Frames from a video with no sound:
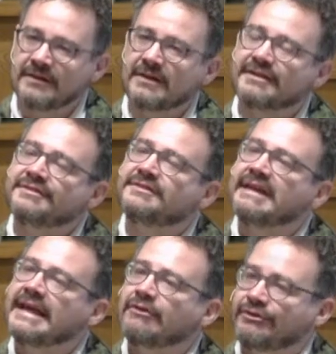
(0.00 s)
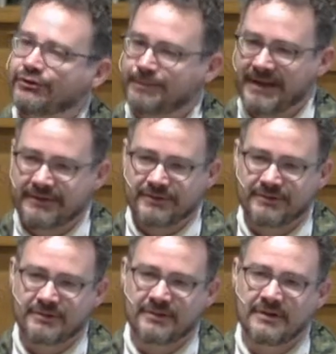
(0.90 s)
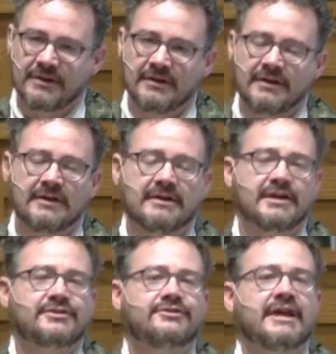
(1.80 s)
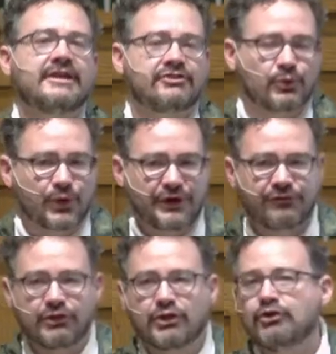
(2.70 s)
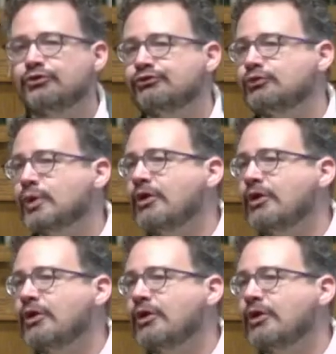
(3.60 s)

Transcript: a sacred space, a sanctuary for those who are